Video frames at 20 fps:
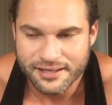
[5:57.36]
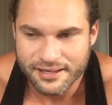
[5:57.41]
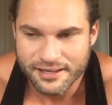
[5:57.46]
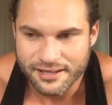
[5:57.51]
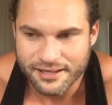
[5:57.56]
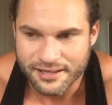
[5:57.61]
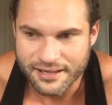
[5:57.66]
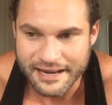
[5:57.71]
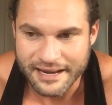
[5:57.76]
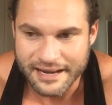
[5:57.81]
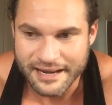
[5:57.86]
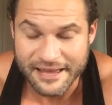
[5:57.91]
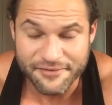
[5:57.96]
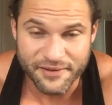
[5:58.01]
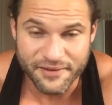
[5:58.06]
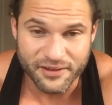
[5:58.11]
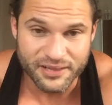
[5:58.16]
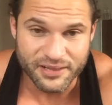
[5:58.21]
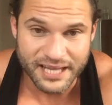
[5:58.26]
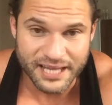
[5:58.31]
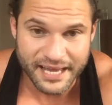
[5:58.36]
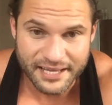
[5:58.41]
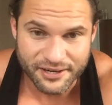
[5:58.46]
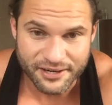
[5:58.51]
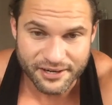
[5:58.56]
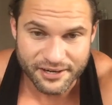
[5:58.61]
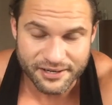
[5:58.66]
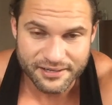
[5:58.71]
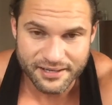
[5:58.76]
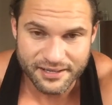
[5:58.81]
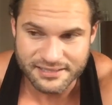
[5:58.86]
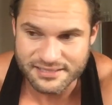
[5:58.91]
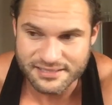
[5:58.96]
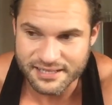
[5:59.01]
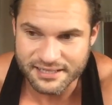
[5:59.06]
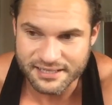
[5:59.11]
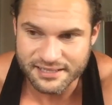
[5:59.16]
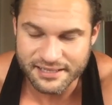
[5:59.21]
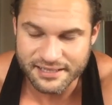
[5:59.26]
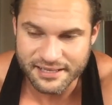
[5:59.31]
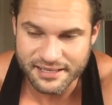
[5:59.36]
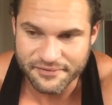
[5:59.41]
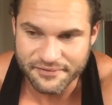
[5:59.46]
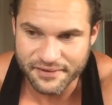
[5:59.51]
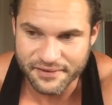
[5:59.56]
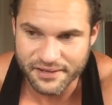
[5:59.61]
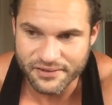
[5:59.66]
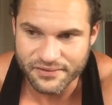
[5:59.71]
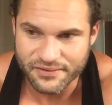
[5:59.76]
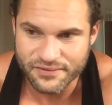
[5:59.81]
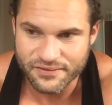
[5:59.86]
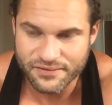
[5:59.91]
And I felt lighter, and suddenly I felt